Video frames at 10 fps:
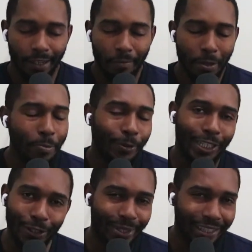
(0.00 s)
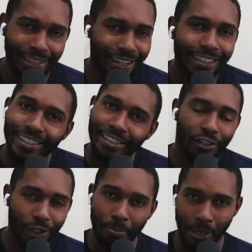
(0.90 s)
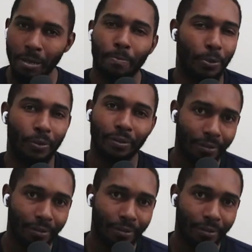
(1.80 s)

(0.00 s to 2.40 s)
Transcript: people don't see us as good people.